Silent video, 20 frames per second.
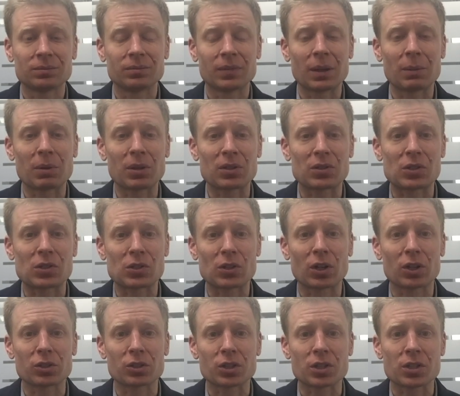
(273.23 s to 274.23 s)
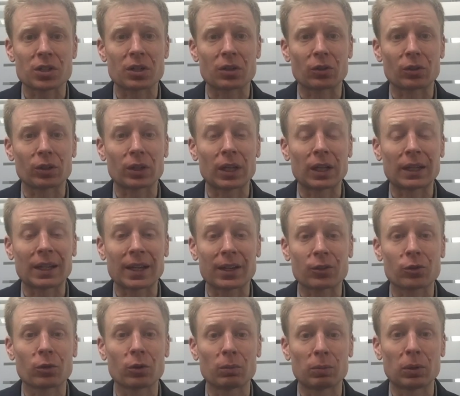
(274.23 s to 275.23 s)
Maybe this is all just an
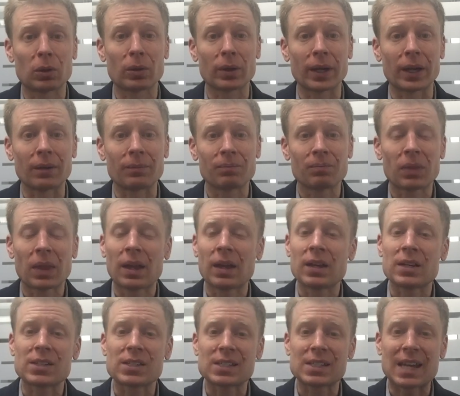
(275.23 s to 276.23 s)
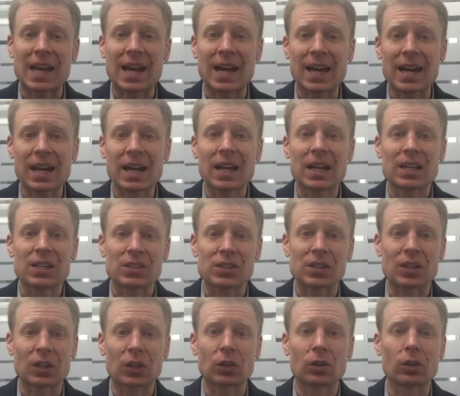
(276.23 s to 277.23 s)
electoral ploy. Sad,
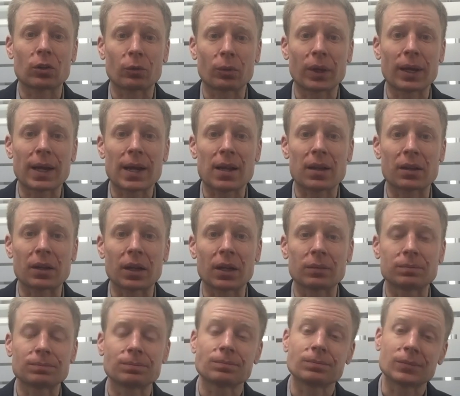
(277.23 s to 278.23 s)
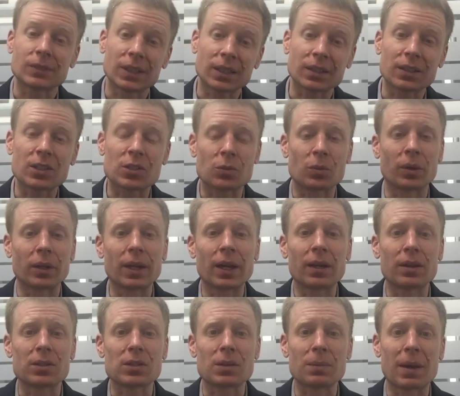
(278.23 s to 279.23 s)
cynical, and reality, well, at least we're
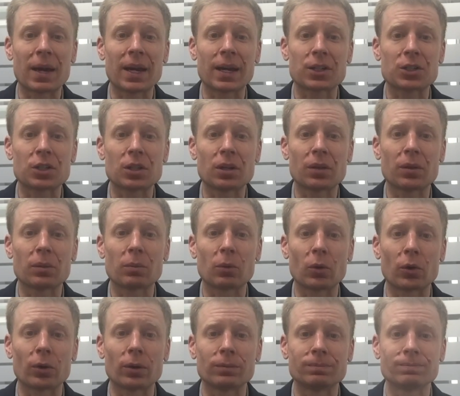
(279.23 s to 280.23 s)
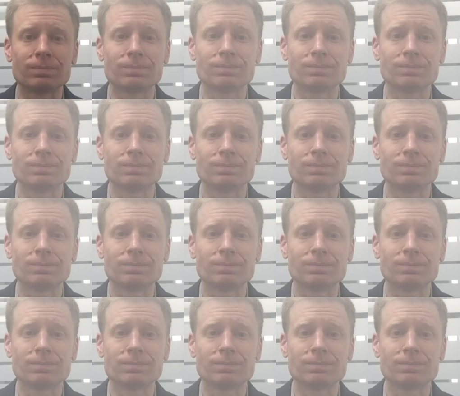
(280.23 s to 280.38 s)
getting some action on the border.